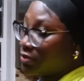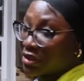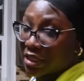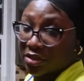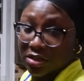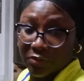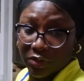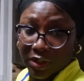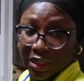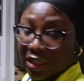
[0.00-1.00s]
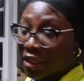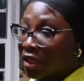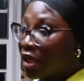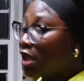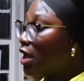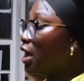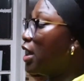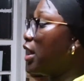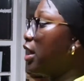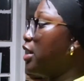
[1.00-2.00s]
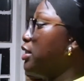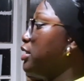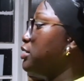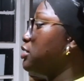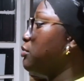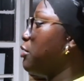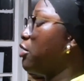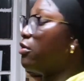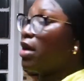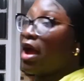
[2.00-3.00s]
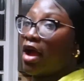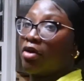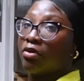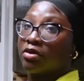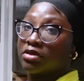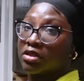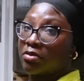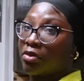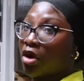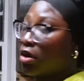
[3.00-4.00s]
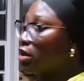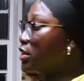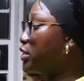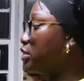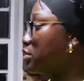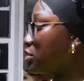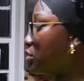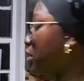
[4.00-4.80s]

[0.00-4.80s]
Potato is boiling. And then tomorrow I'll roast some broccoli so